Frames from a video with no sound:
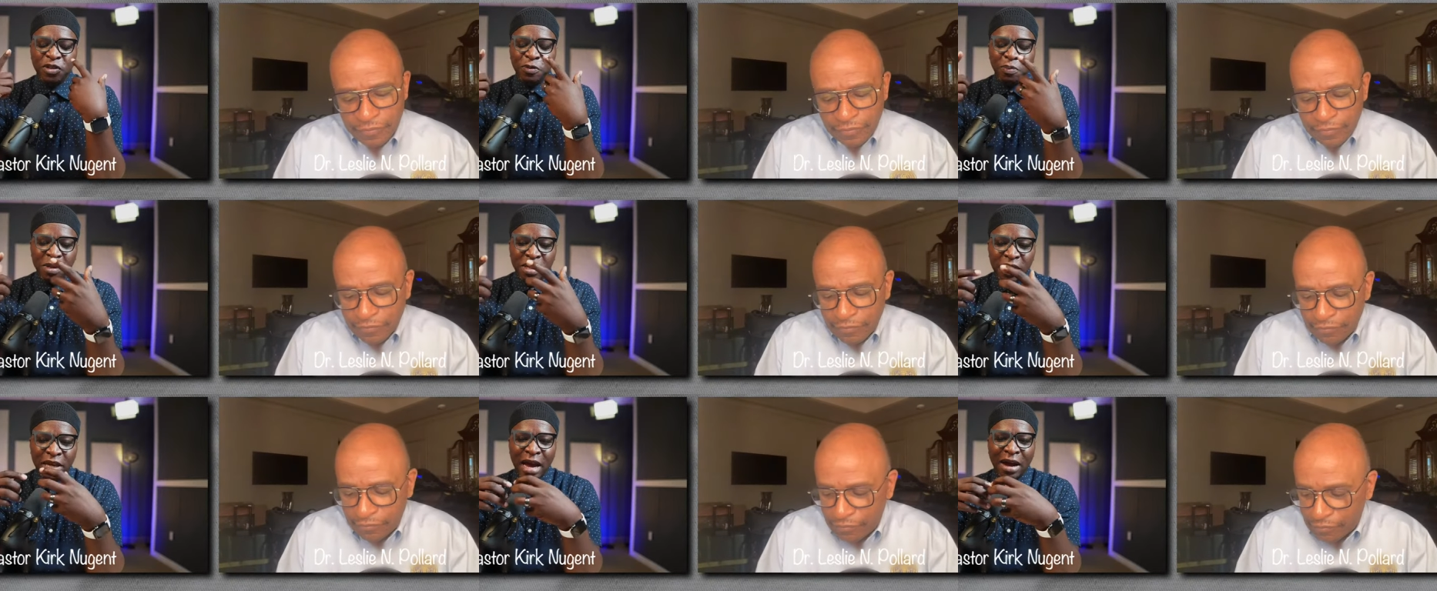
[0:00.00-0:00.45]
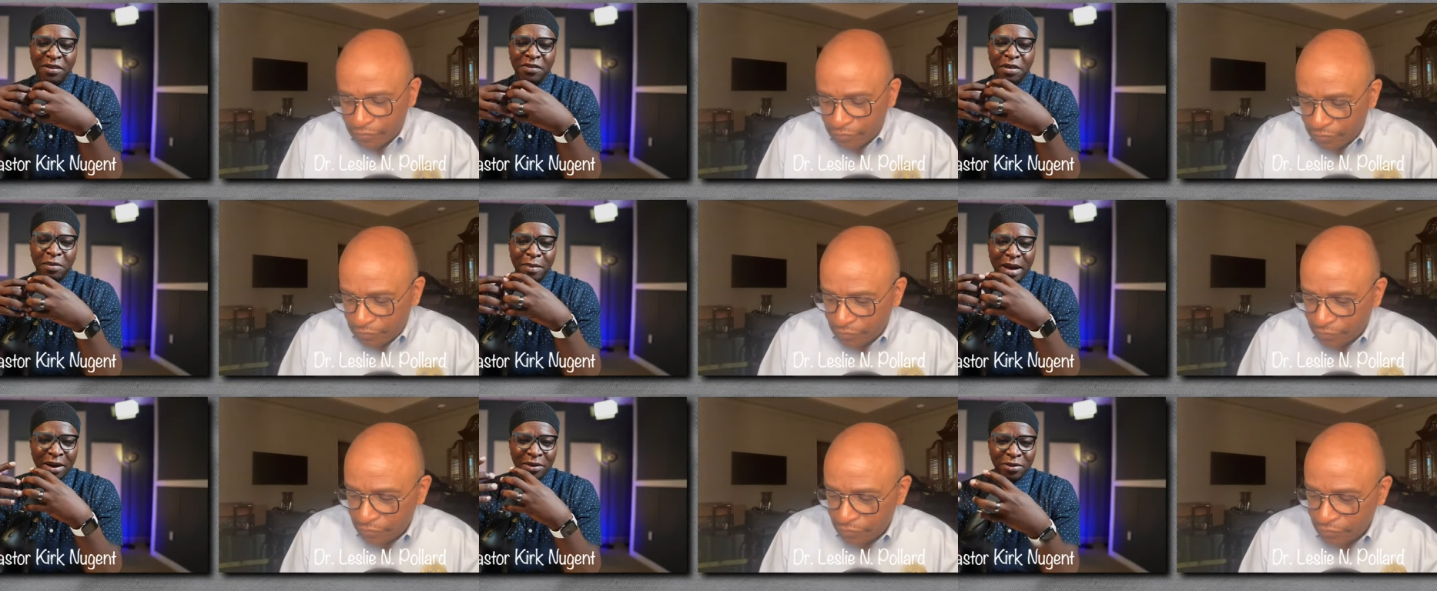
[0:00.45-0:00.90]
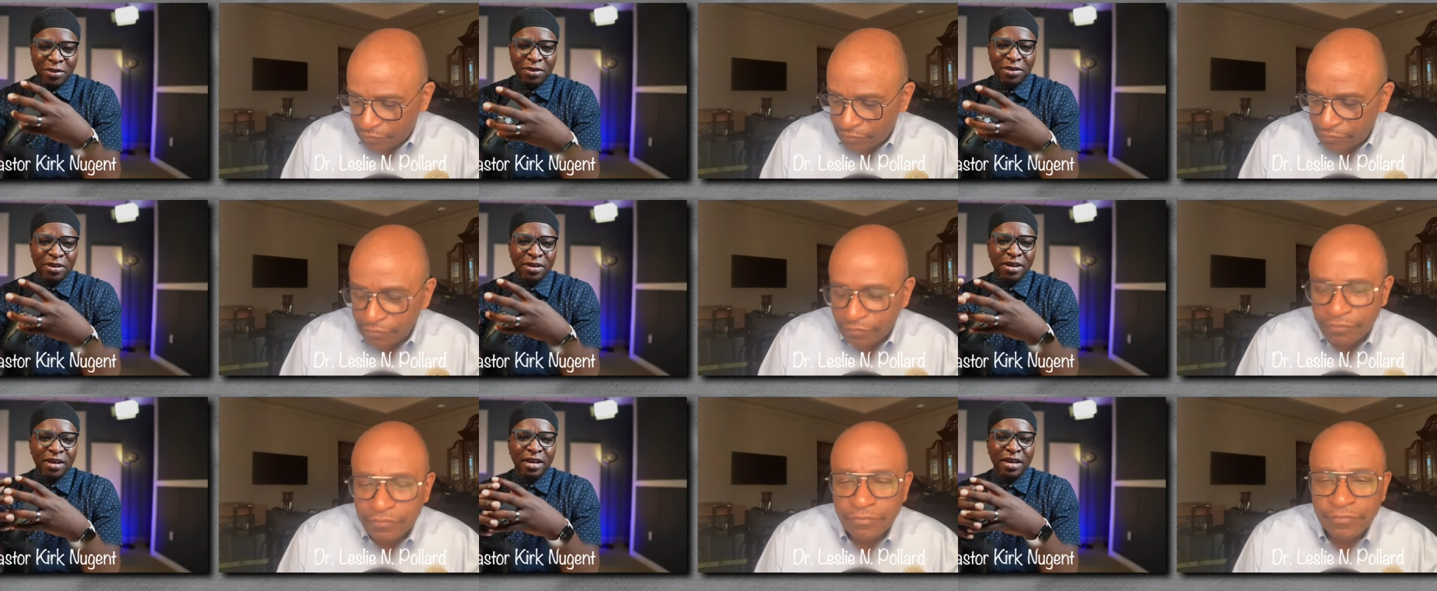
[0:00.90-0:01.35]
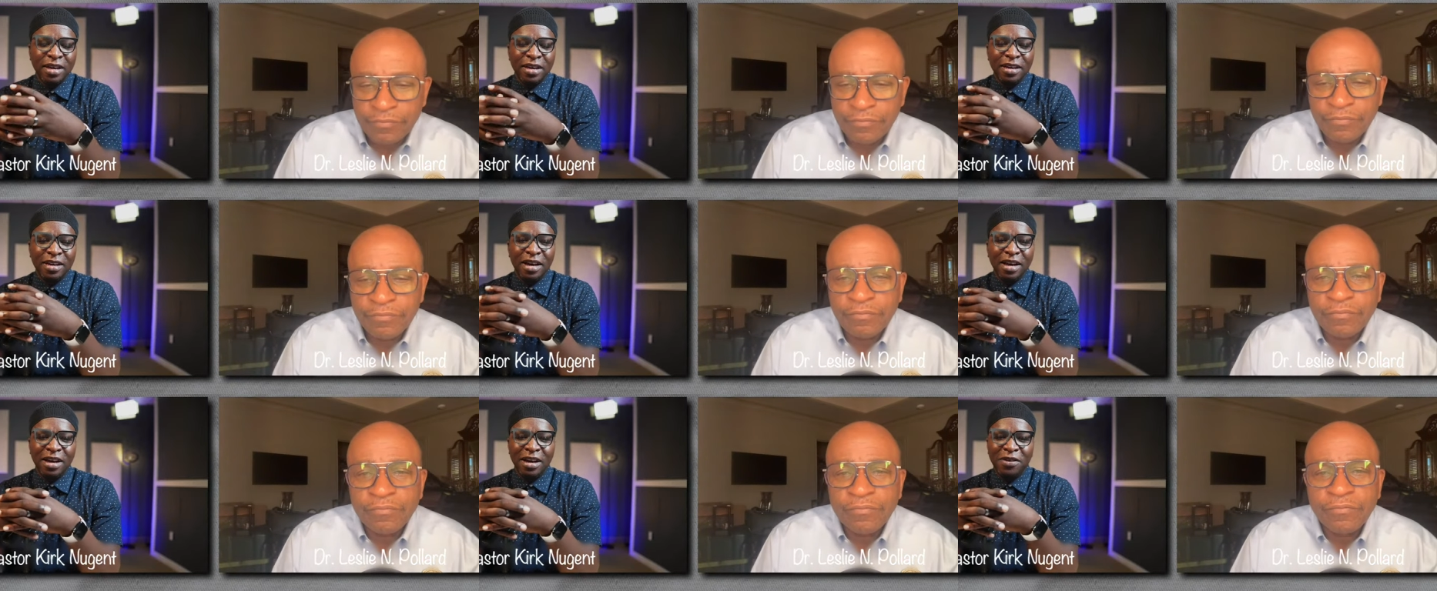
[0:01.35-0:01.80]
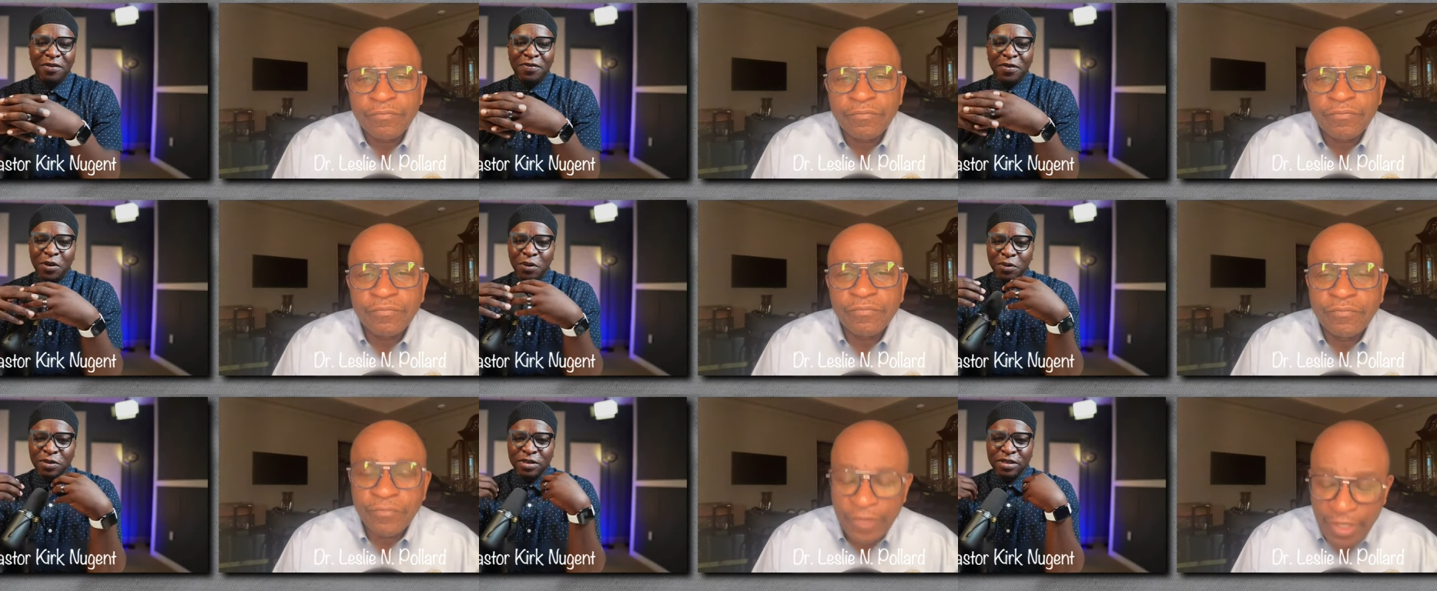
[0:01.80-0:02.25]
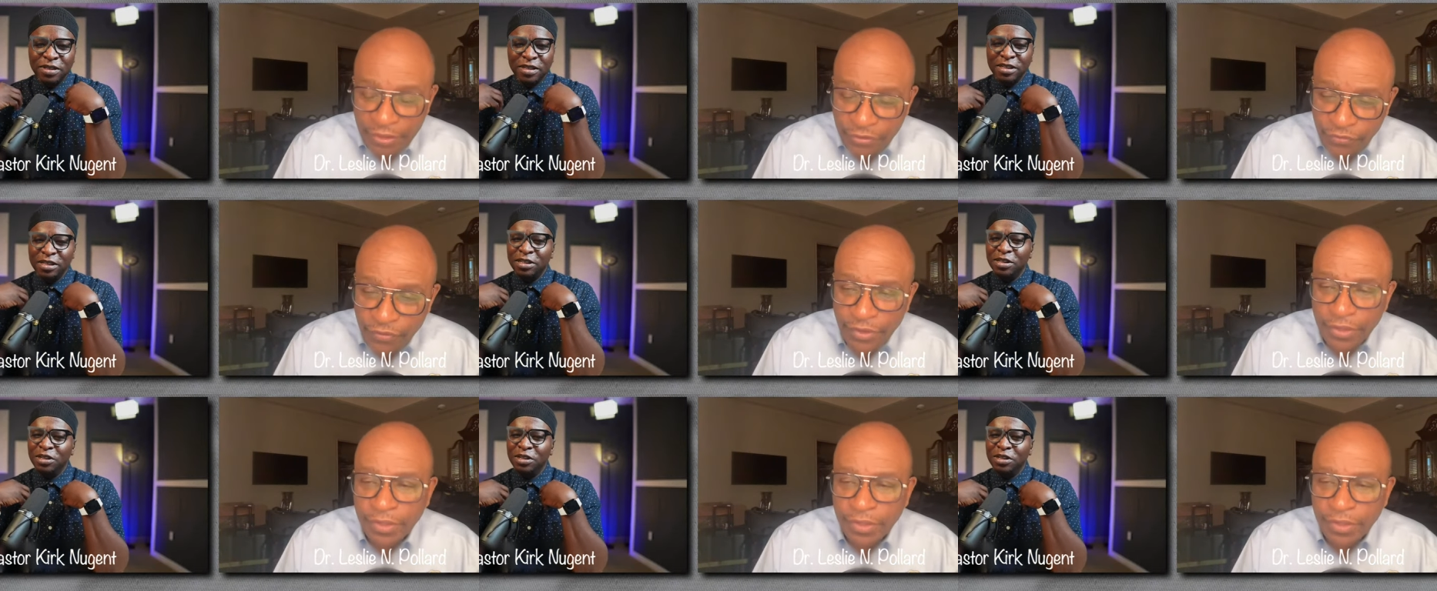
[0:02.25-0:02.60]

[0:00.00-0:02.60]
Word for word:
Speaker 1: speak out of the mouth uh, flows. That's